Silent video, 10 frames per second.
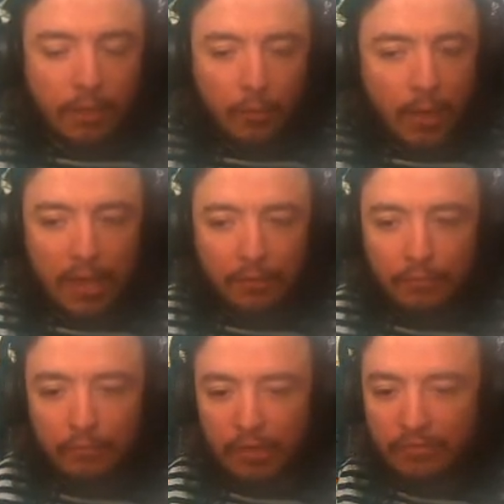I don't know why
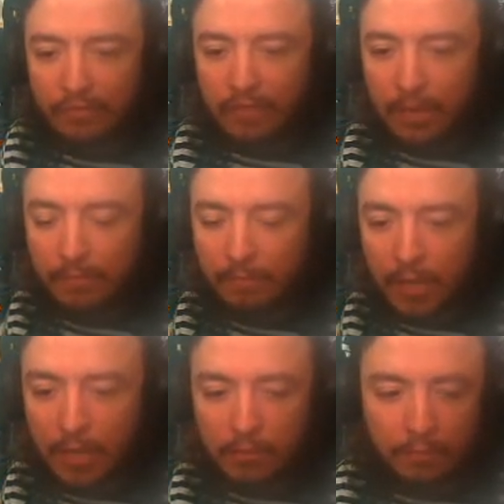Elden Ring just came into
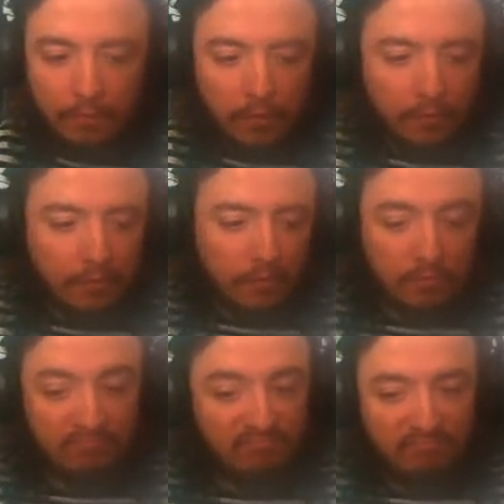my head, so I
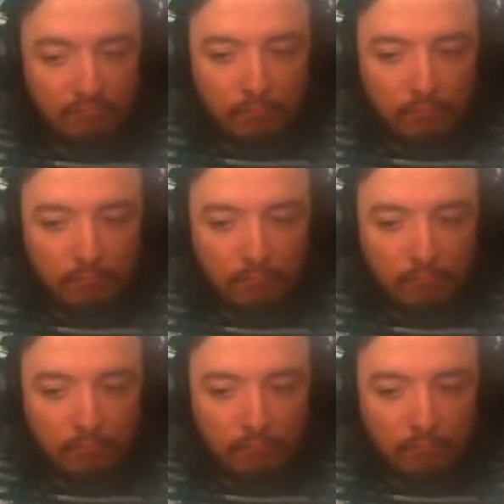figured,